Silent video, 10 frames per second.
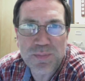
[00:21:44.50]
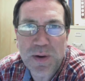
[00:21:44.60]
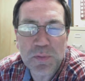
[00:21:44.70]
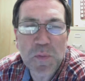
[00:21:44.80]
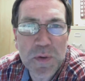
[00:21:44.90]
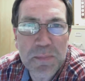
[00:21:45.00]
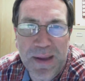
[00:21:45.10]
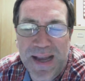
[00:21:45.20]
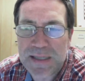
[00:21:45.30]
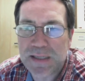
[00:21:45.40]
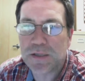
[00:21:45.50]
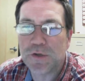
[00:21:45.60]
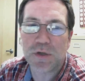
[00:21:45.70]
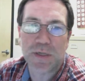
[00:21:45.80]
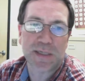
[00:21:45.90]
probably wouldn't pass it,
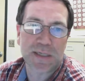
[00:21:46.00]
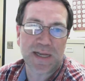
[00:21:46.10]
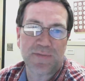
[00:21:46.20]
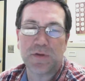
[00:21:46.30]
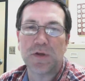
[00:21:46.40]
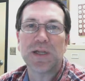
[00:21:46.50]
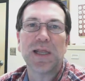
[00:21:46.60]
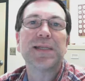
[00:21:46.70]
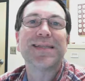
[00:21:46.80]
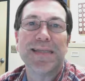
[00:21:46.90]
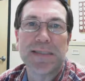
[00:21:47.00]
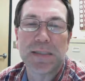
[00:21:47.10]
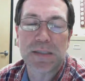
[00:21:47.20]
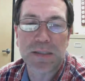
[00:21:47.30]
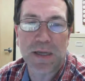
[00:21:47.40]
you're going to get 7. You're going to get at
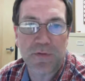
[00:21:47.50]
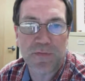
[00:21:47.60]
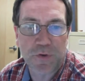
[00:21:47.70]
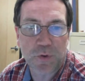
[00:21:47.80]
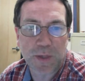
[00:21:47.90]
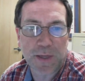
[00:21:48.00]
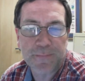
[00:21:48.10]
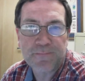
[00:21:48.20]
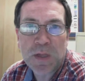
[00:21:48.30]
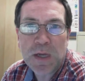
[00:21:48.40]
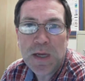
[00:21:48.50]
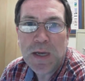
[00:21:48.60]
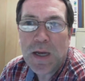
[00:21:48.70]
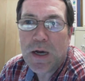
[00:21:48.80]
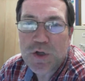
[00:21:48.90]
least 7 for doing it.
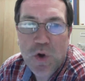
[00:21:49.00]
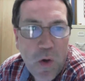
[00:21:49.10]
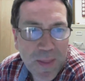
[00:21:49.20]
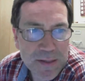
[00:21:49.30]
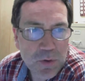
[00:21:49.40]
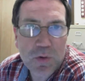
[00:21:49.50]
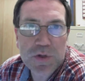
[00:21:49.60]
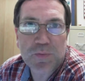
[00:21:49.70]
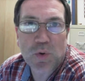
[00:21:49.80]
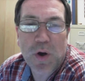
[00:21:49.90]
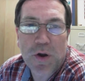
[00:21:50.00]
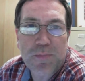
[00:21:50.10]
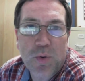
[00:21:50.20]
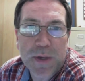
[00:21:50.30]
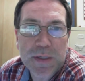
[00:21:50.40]
So all that totals up to
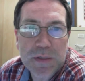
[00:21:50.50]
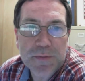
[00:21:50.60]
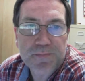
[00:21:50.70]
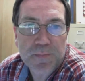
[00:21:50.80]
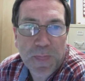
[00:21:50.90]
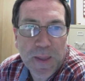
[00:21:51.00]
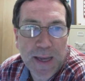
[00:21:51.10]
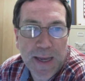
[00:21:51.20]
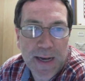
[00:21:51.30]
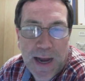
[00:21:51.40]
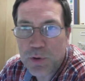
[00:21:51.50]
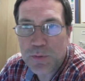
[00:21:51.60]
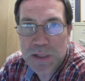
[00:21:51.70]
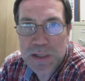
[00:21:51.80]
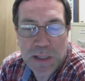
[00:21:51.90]
100 points. And I'm
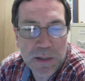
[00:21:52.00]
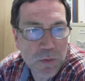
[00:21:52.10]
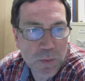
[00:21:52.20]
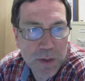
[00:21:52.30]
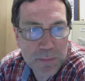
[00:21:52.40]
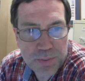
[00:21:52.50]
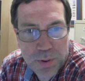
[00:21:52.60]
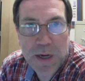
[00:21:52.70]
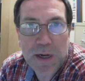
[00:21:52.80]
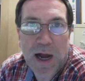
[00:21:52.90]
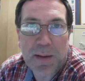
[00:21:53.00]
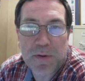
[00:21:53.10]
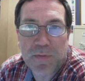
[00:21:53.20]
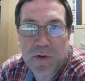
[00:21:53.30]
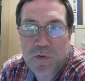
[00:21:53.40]
going to be sitting there with a printed
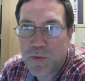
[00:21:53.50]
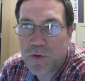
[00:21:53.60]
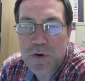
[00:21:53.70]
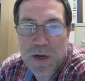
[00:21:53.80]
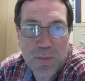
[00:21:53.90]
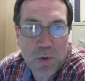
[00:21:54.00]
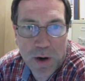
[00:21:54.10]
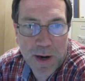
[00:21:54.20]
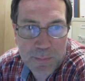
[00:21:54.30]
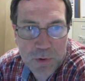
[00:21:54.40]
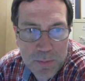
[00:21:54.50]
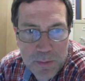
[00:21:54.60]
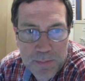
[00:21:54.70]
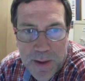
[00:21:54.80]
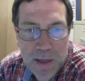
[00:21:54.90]
copy of this with your name on it. I'm going
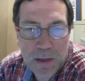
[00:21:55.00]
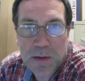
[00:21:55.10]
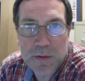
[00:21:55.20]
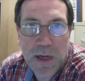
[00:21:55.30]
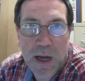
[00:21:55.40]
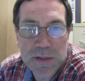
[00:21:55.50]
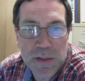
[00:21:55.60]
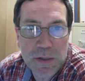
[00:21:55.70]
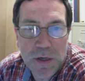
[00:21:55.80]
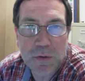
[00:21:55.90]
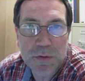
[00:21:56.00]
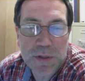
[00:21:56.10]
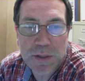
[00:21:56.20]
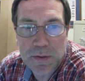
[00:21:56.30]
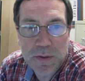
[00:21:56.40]
to be making little dots and
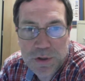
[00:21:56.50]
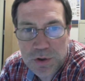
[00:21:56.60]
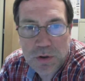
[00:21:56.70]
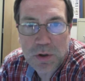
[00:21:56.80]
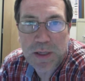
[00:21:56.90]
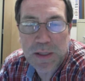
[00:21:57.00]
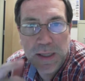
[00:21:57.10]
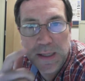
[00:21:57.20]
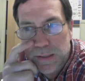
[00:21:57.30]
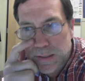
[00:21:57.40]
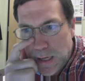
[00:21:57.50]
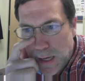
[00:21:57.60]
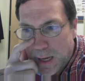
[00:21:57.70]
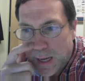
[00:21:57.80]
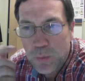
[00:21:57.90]
notes and circling things.
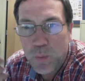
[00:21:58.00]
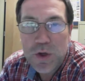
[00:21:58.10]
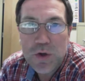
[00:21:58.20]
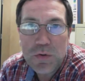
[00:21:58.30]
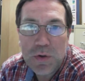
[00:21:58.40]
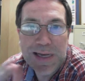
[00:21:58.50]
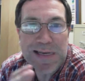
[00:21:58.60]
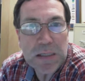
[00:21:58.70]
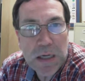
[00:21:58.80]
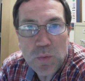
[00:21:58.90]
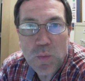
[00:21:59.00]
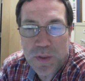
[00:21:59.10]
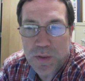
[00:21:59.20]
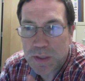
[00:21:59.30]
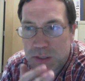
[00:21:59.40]
And when you get done
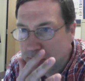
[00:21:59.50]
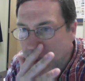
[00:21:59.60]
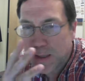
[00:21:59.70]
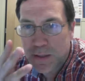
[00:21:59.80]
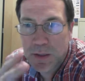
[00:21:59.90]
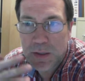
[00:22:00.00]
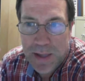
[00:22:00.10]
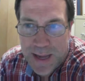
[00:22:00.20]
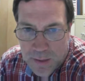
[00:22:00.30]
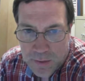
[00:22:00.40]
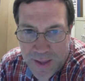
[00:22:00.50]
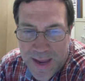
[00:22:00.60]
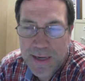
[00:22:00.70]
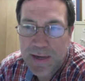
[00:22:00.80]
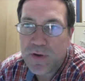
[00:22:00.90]
with this thing,
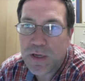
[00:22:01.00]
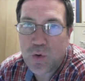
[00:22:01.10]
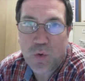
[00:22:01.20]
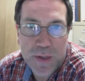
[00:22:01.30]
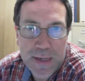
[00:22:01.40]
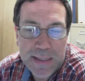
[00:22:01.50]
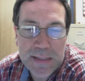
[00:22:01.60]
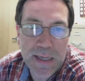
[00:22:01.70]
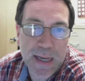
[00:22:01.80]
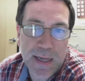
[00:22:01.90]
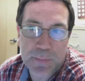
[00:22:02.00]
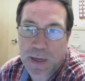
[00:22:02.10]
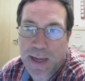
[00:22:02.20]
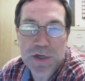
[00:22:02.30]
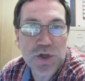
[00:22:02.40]
that evening or the next day, I'm going to